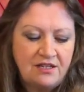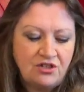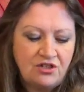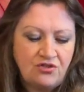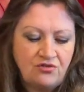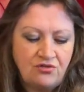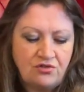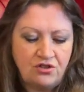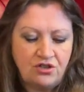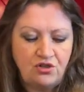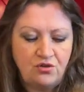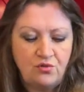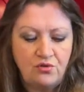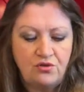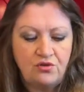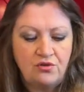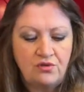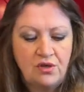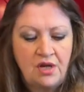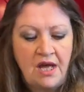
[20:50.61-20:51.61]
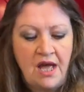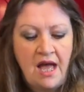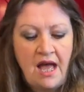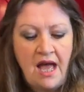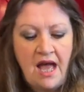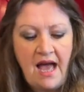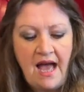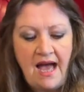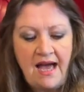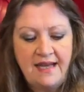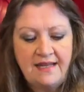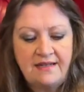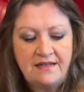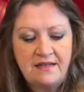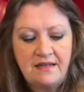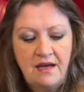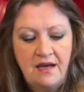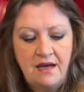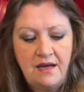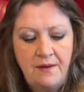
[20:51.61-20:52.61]
structural.
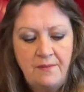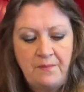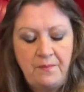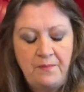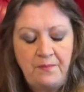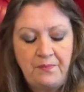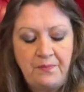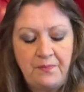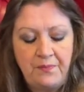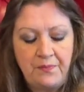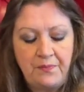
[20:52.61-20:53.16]
And